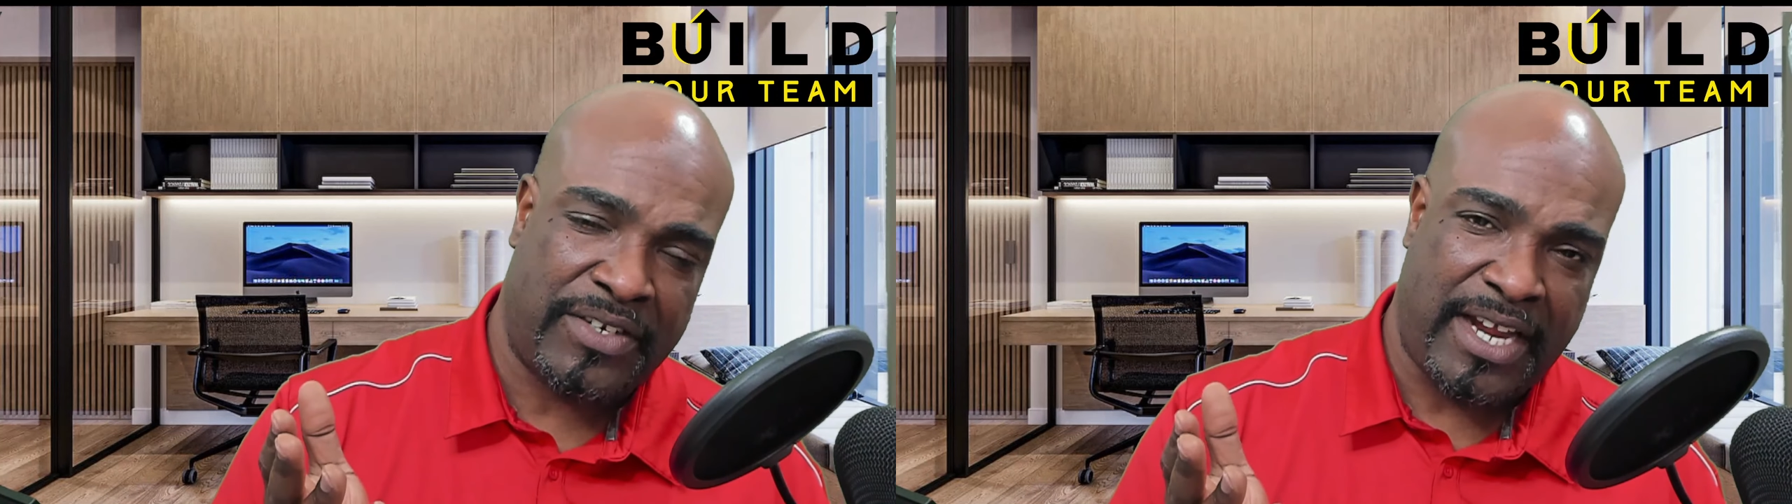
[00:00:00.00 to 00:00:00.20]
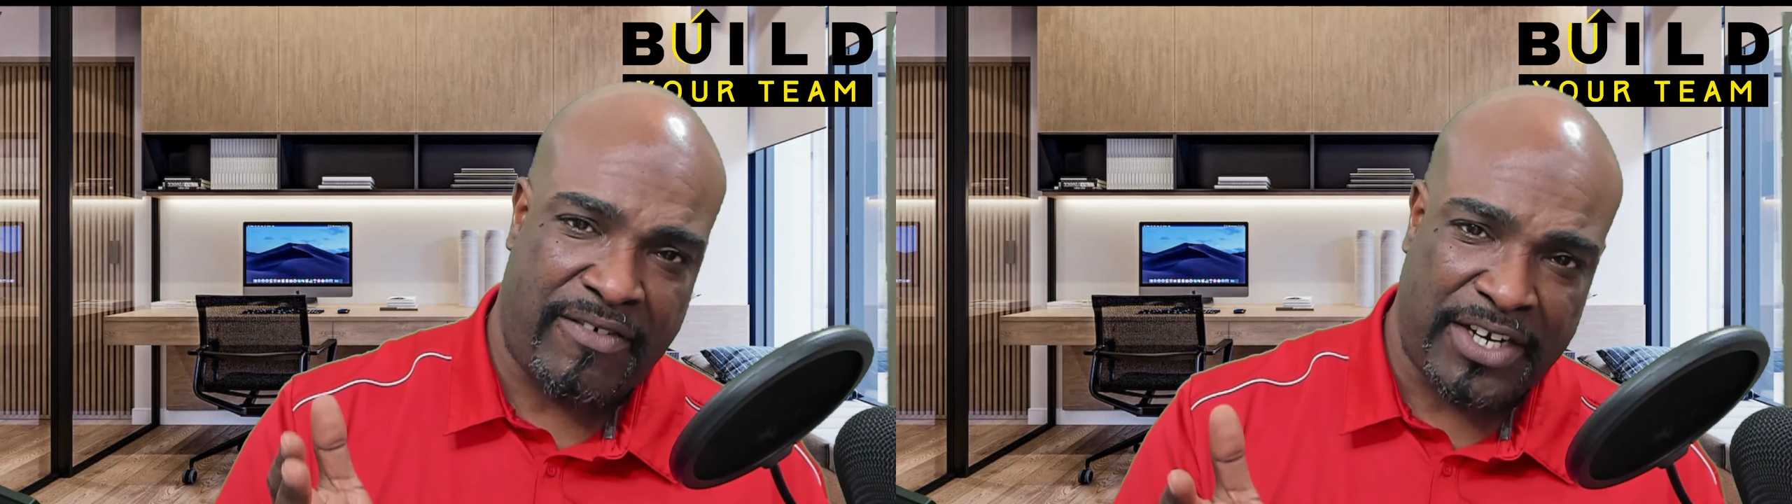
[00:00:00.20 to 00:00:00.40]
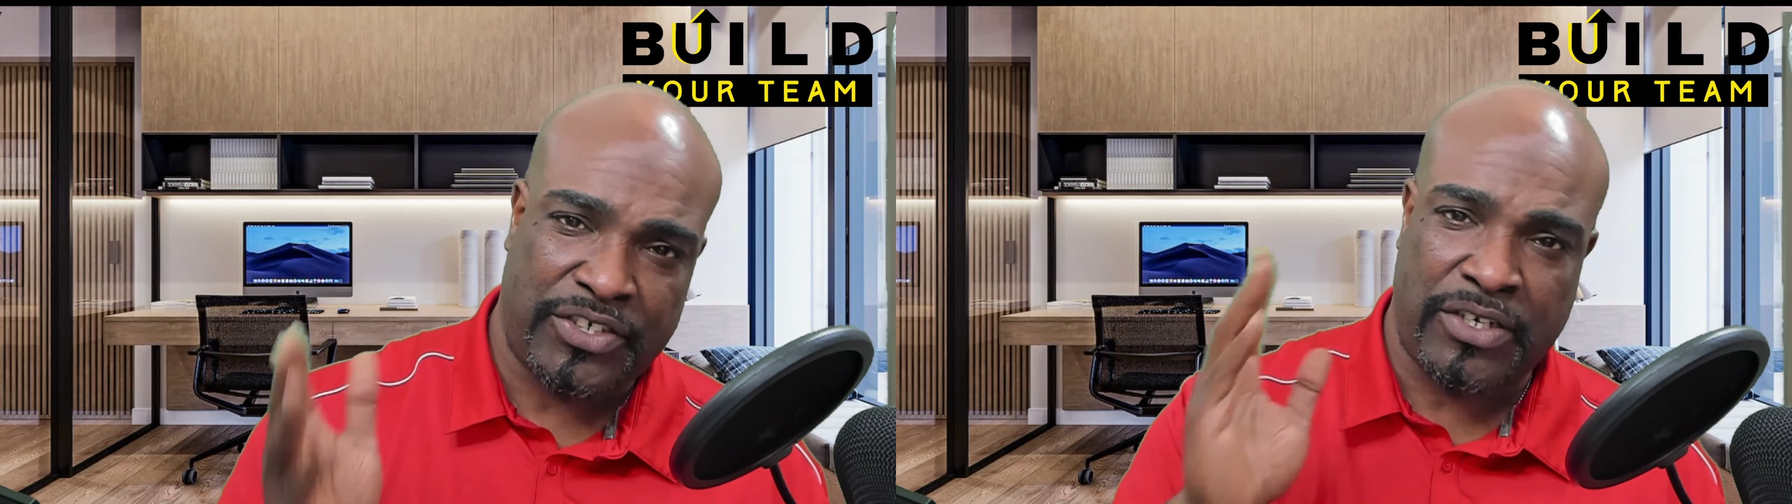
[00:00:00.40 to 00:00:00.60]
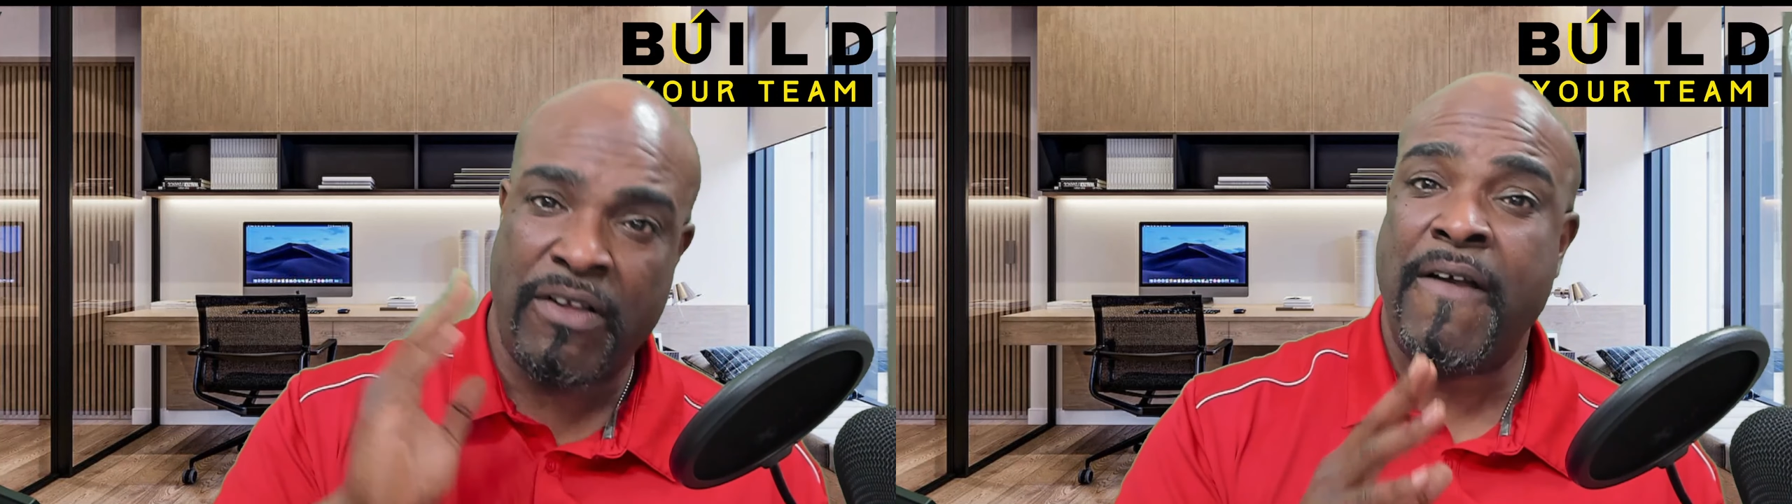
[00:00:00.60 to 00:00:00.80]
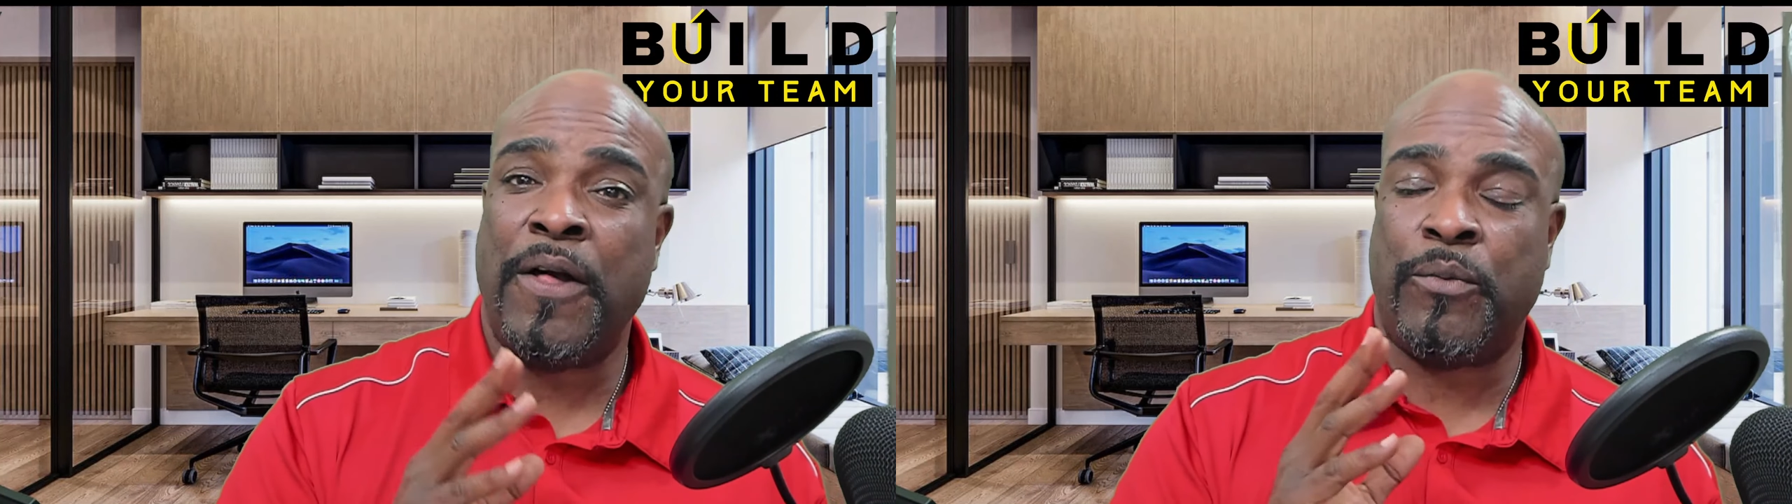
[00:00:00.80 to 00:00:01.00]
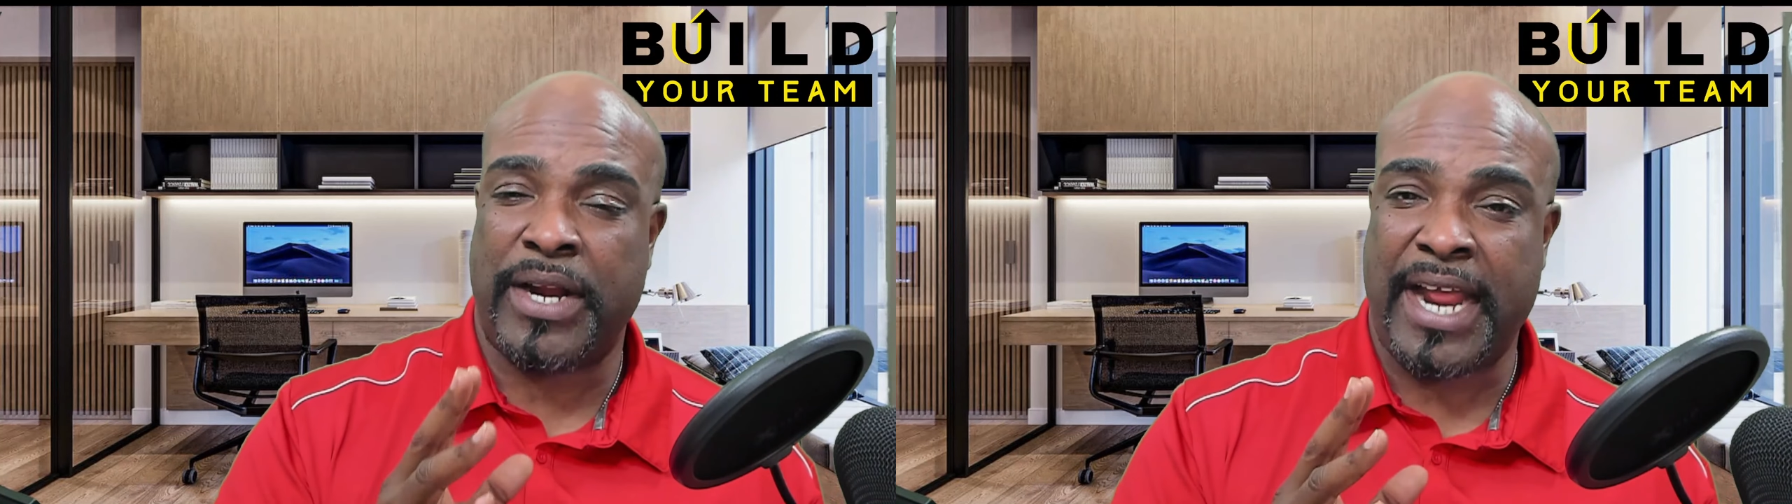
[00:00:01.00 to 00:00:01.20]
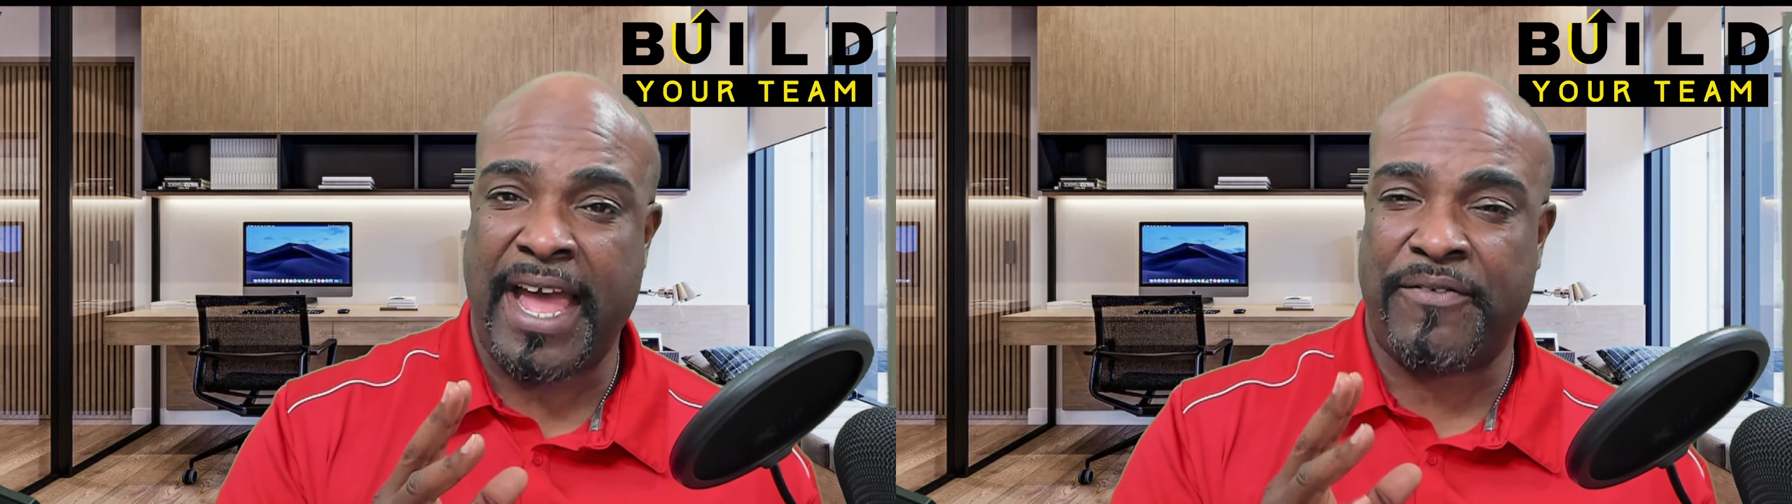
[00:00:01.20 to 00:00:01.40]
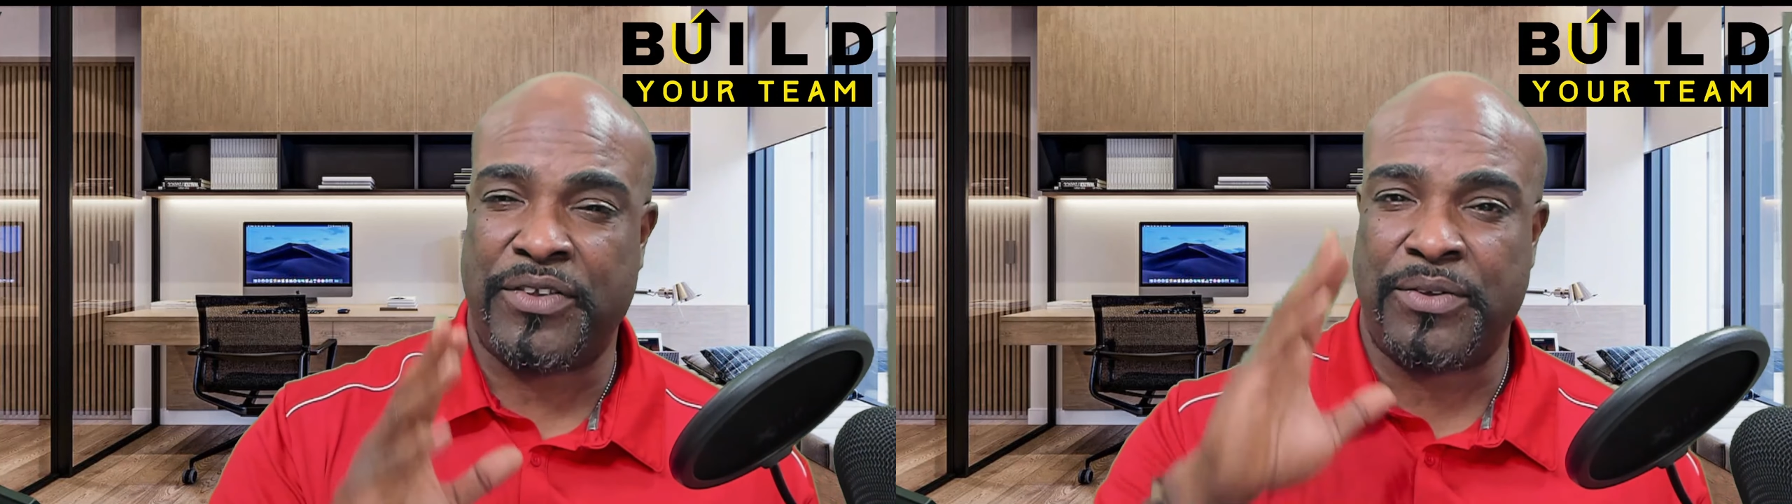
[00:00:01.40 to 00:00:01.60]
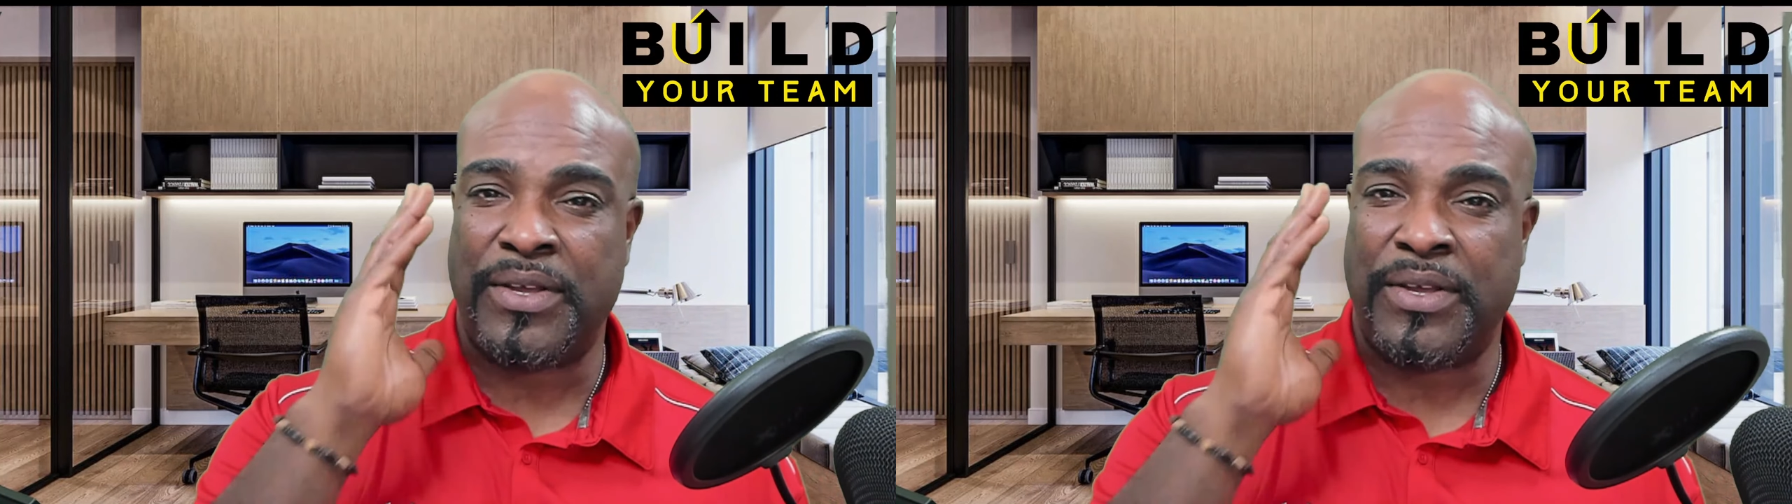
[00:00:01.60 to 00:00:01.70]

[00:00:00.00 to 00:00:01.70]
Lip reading: direction, what have you.